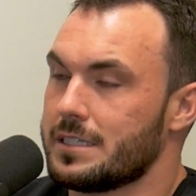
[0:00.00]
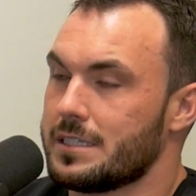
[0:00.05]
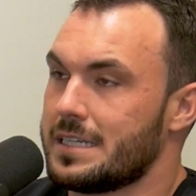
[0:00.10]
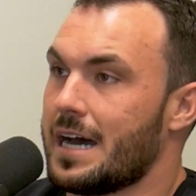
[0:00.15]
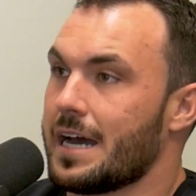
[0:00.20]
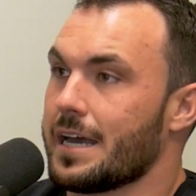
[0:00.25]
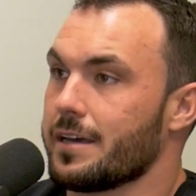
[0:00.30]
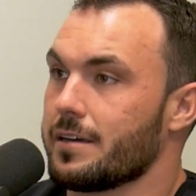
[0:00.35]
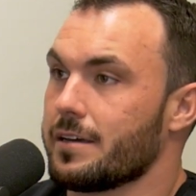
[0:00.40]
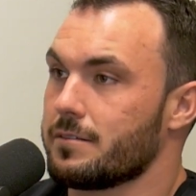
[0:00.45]

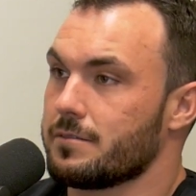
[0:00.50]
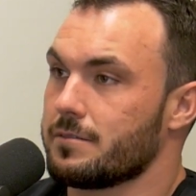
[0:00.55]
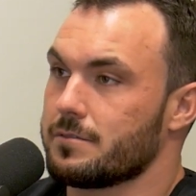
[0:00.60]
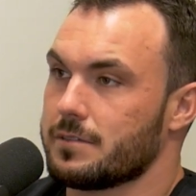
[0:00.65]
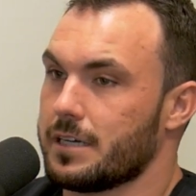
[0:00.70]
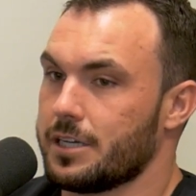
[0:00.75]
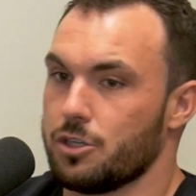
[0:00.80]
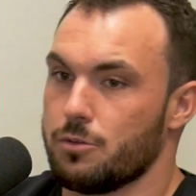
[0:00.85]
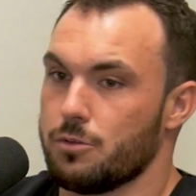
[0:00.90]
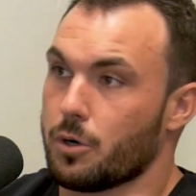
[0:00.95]
diet
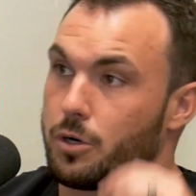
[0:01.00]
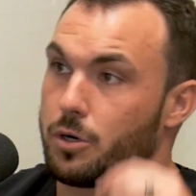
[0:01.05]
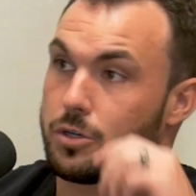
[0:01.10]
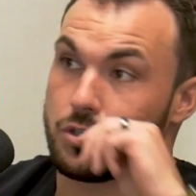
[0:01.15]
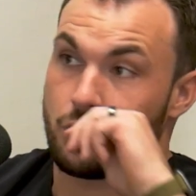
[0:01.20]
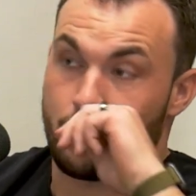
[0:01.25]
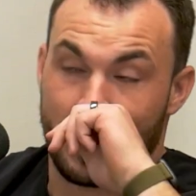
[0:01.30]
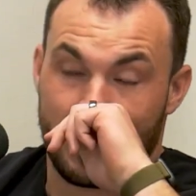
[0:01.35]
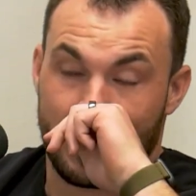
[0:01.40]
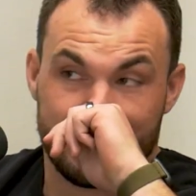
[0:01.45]
and you
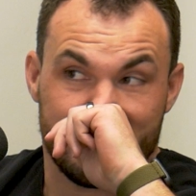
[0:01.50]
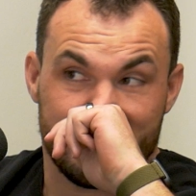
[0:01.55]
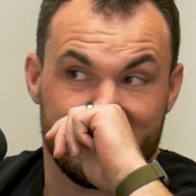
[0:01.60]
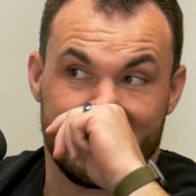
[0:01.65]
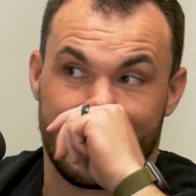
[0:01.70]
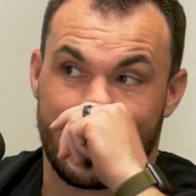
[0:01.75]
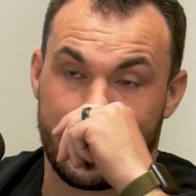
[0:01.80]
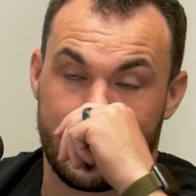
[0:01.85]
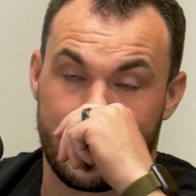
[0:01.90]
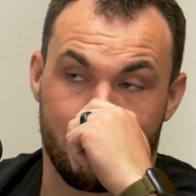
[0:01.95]
burn 2,000
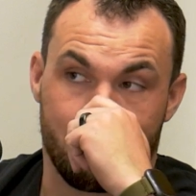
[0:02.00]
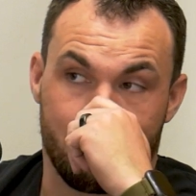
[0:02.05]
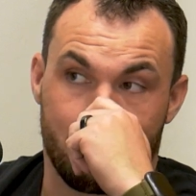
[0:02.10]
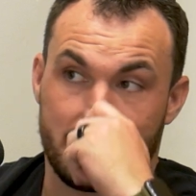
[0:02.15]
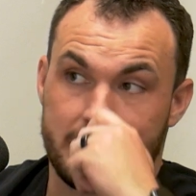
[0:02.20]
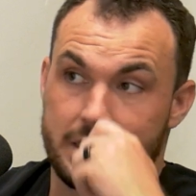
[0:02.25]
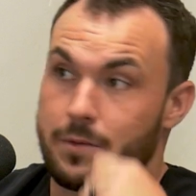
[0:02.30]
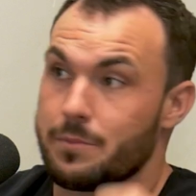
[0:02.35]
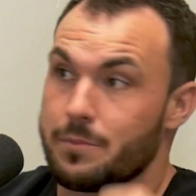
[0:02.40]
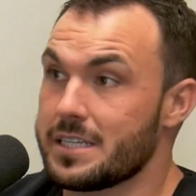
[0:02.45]
a day,
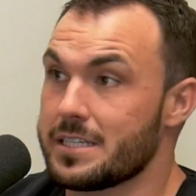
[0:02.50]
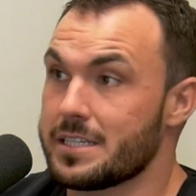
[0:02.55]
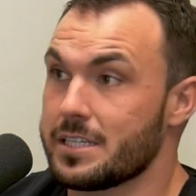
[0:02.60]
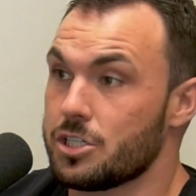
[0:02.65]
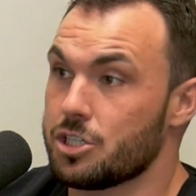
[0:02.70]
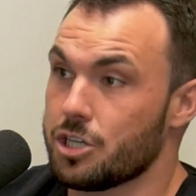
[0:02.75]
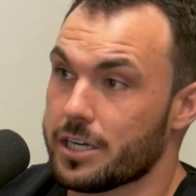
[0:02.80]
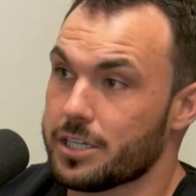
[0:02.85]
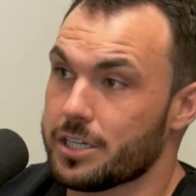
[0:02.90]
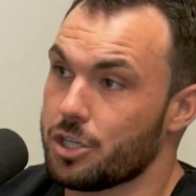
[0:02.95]
but somebody's
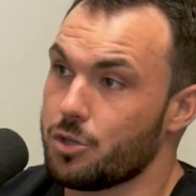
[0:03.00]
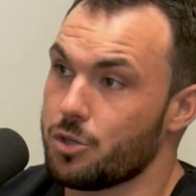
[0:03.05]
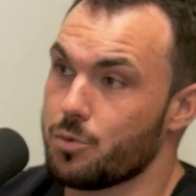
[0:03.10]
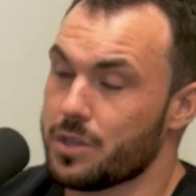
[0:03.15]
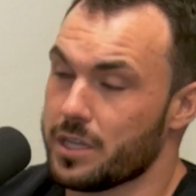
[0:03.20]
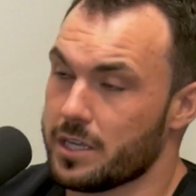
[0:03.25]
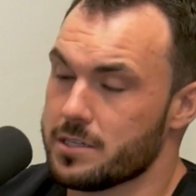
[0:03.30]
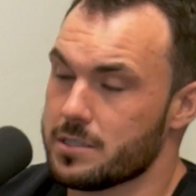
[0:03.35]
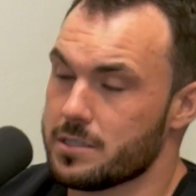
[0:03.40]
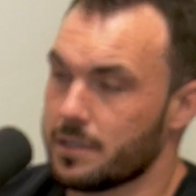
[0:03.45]
injecting you
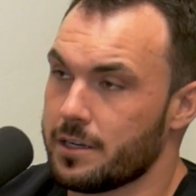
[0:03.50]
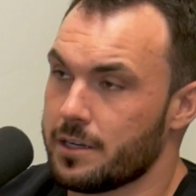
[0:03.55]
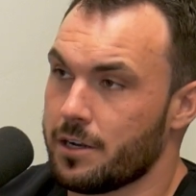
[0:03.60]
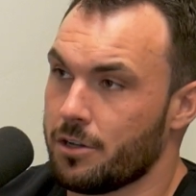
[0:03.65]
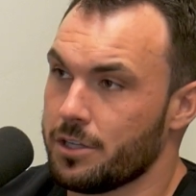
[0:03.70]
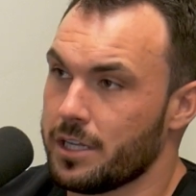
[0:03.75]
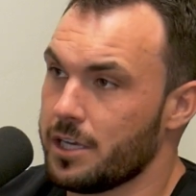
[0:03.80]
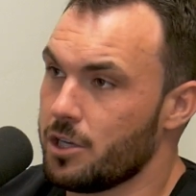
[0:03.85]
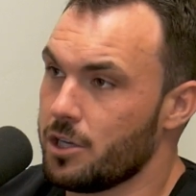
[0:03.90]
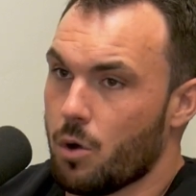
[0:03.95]
with insulin
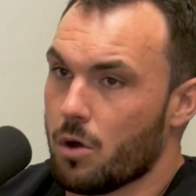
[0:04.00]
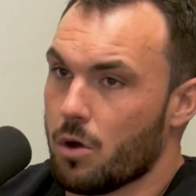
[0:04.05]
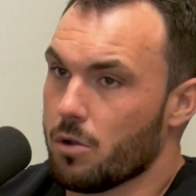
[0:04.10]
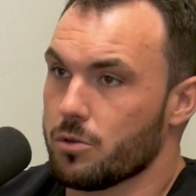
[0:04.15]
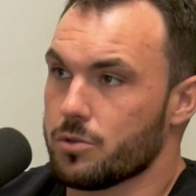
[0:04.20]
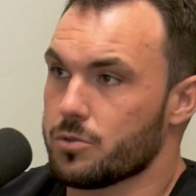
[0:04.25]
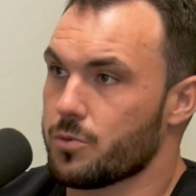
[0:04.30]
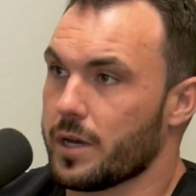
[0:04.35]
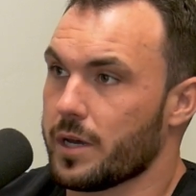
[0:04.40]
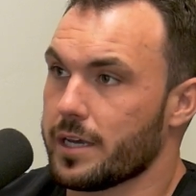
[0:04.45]
all day, you
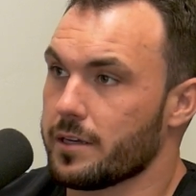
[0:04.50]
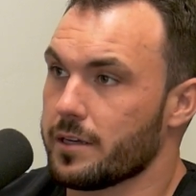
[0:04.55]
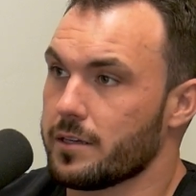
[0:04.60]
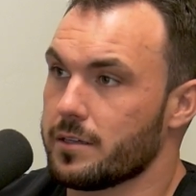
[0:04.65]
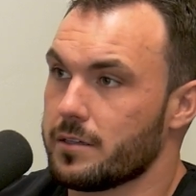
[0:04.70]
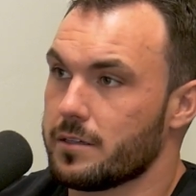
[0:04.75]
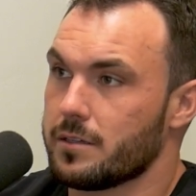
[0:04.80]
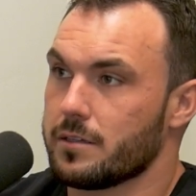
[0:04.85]
won't lose weight.